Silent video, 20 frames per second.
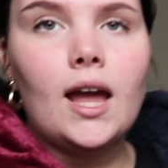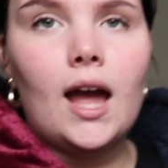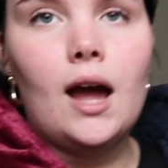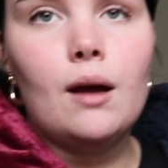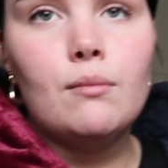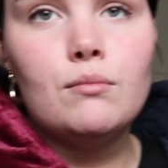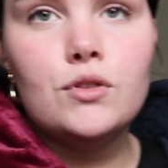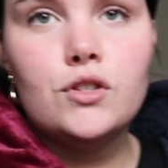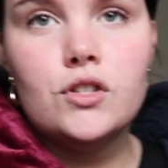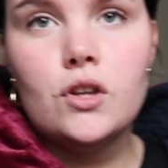
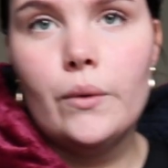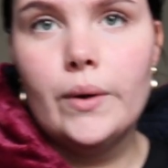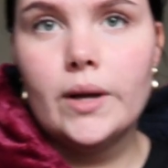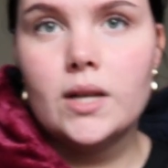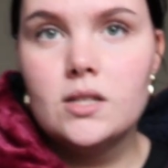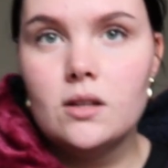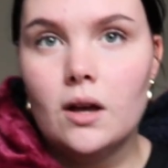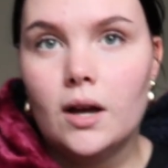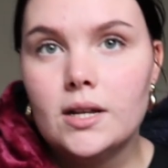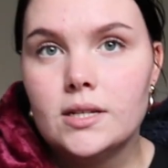am so
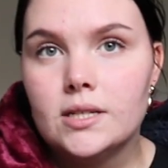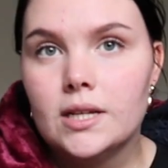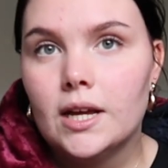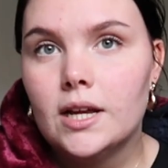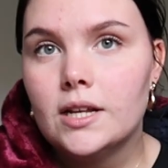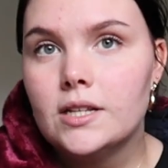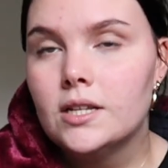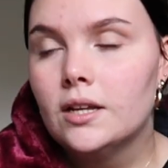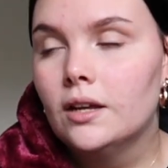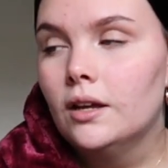
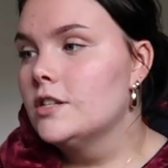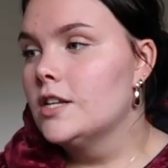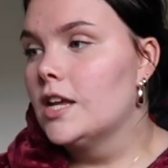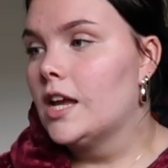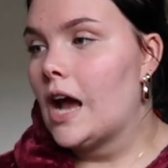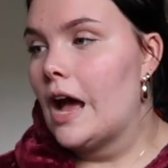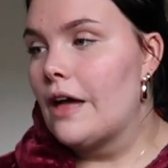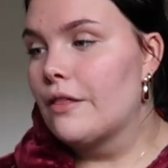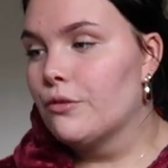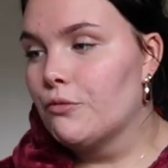excited to
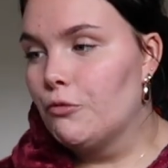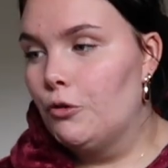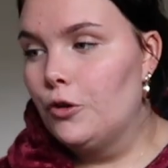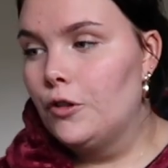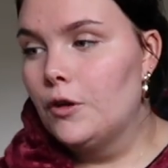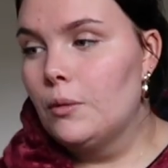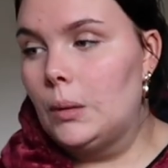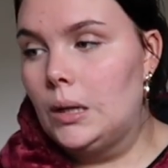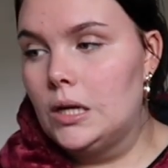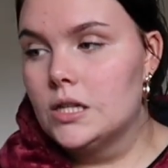get through
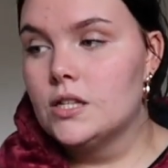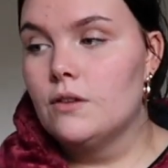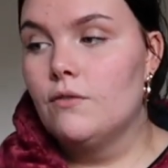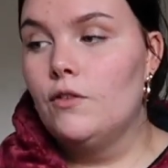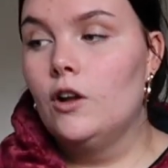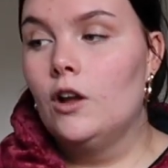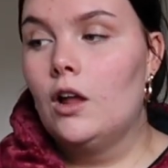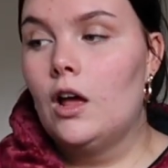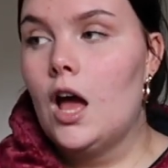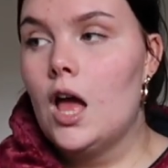them, because
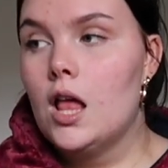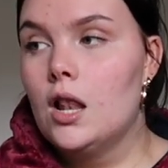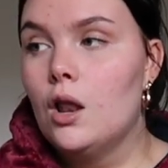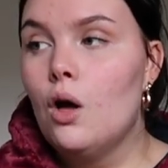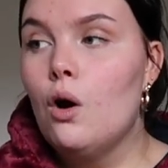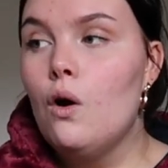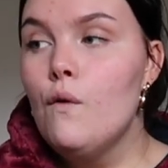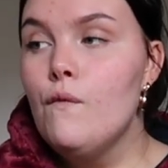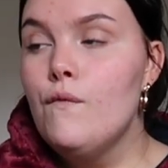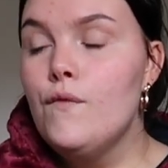a
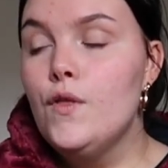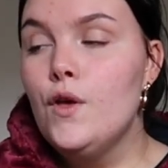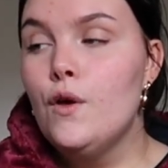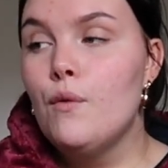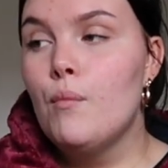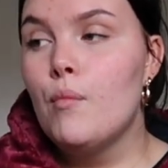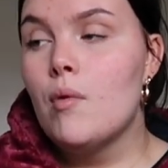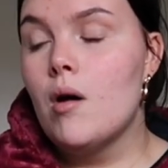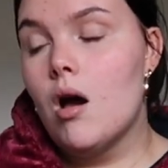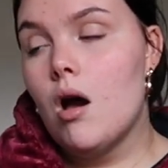lot of
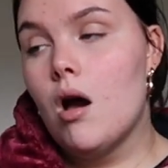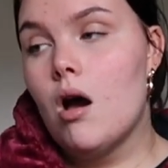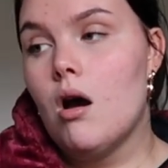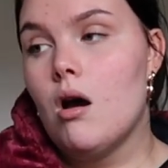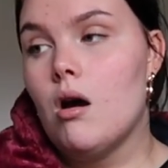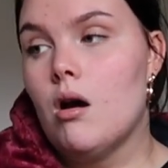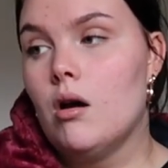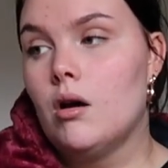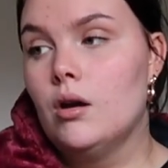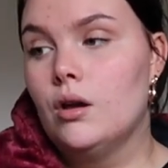them
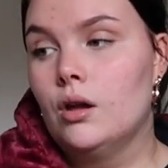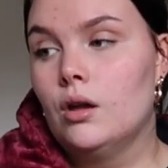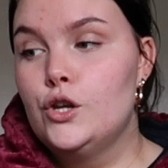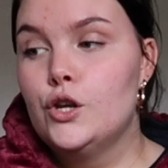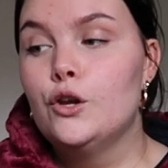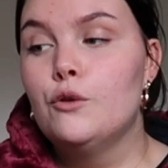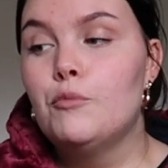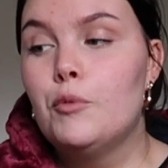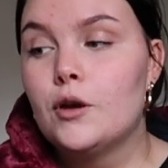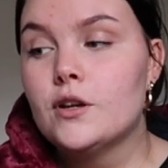are
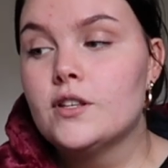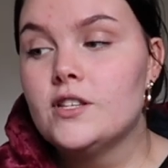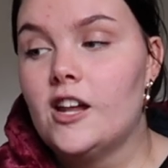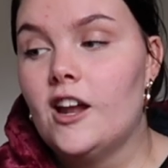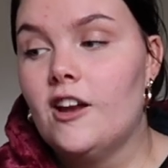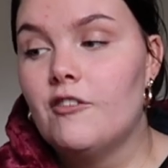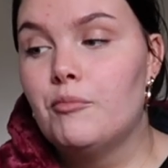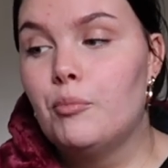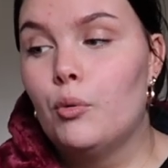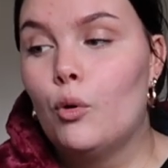new books that
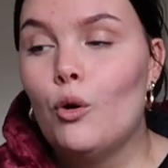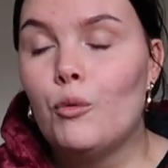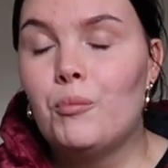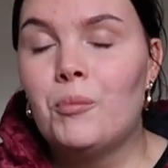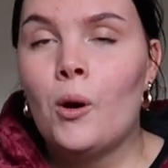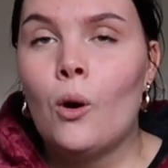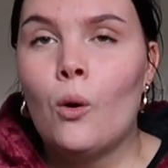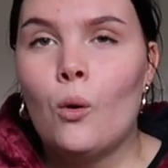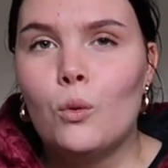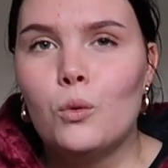I've bought,
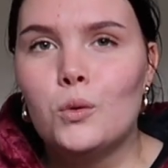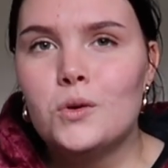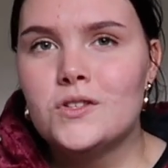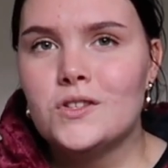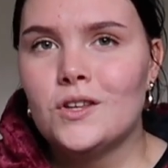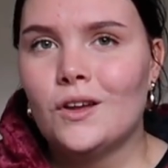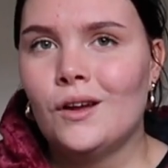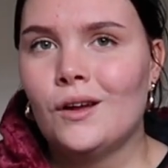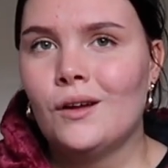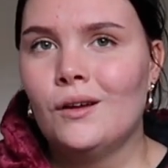but
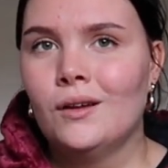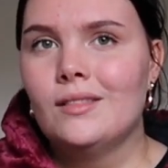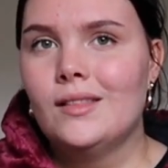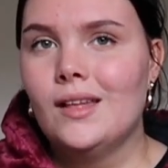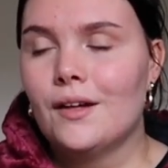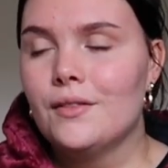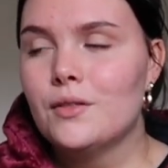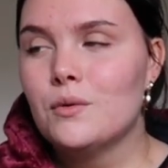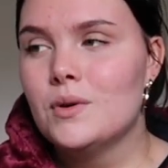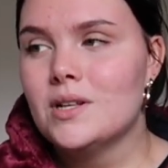also the
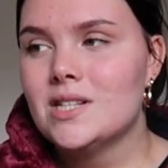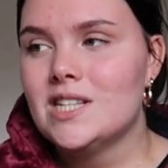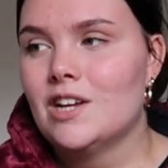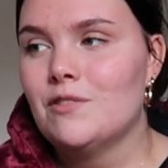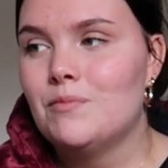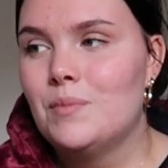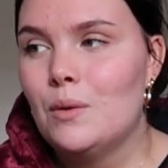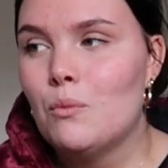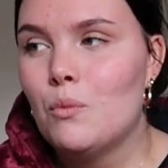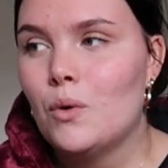other ones have
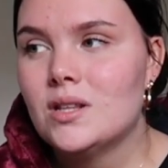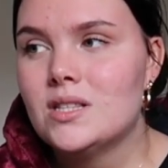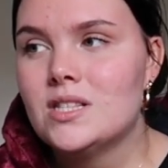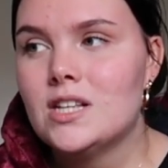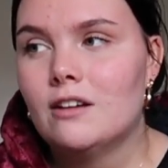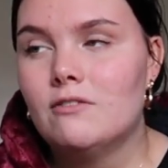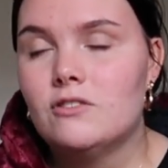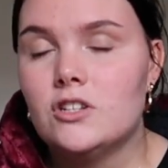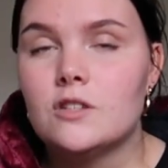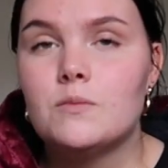been ones
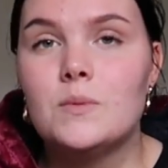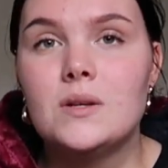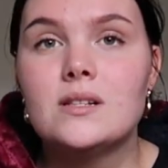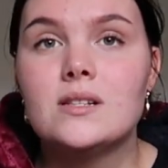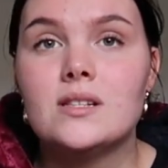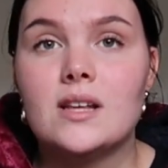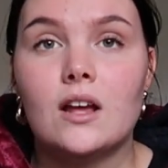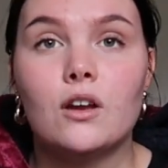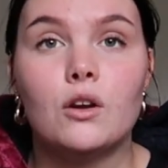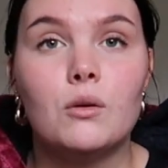that I've just been
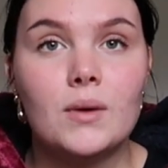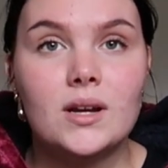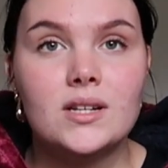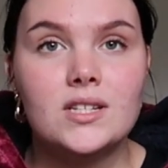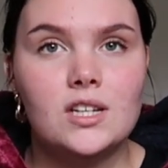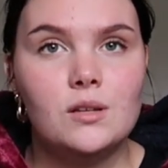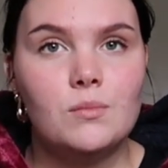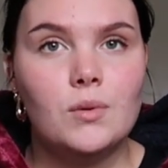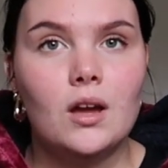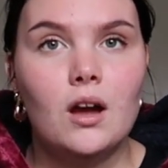sitting on my
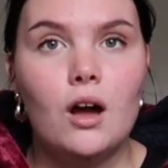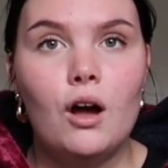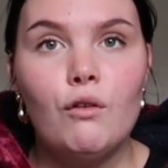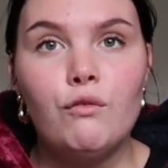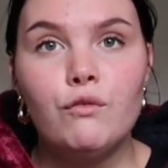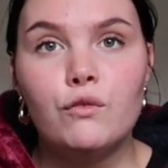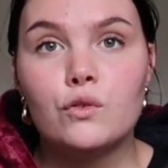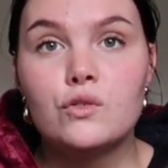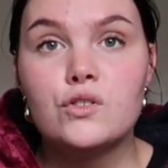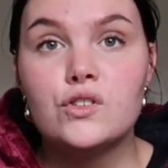TBR
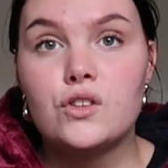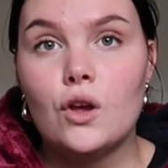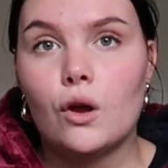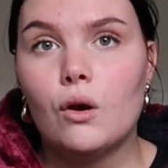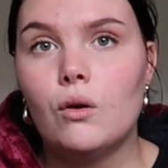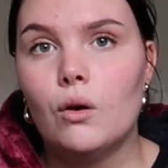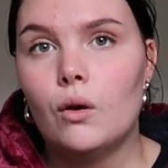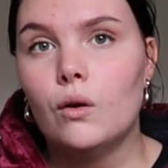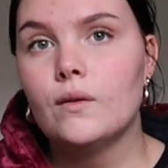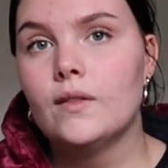for so
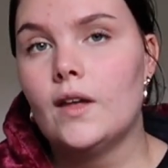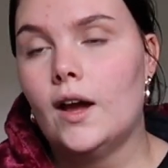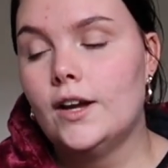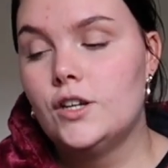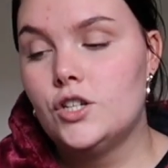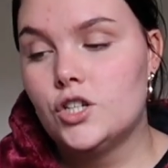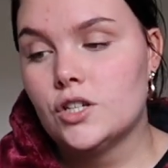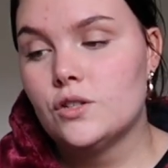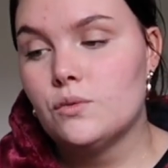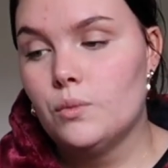long that I
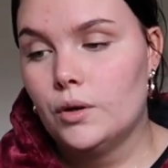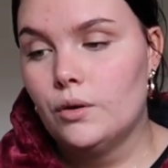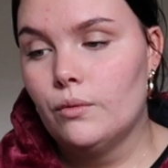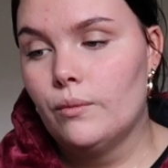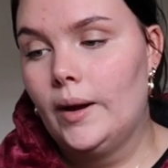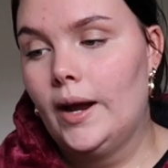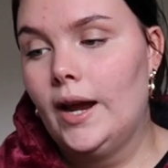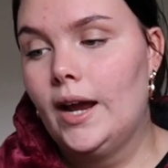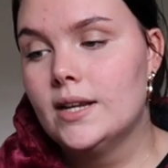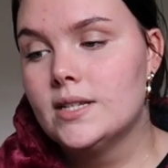just want to
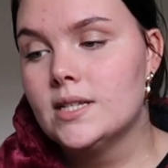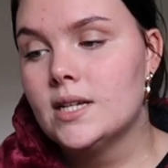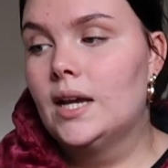read